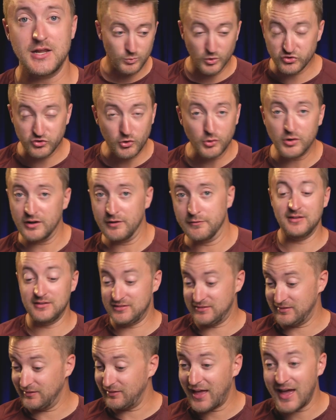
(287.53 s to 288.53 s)
Well, sort of. You
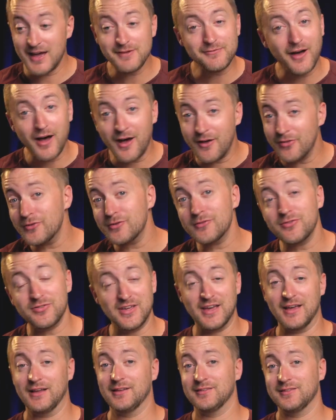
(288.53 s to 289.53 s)
still have other
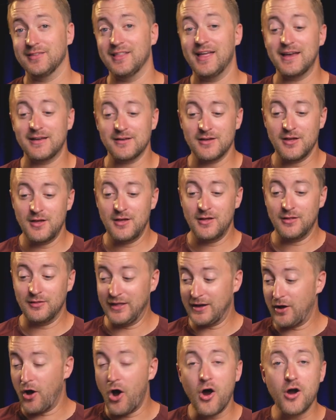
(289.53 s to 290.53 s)
things like
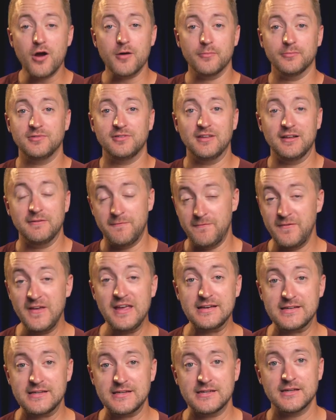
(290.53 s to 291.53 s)
arms and
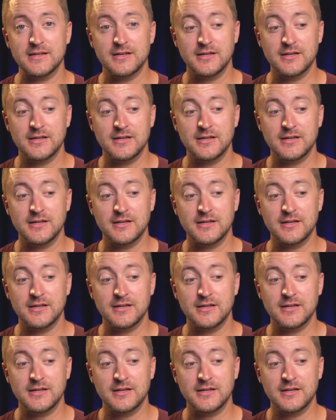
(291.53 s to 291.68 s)
feet,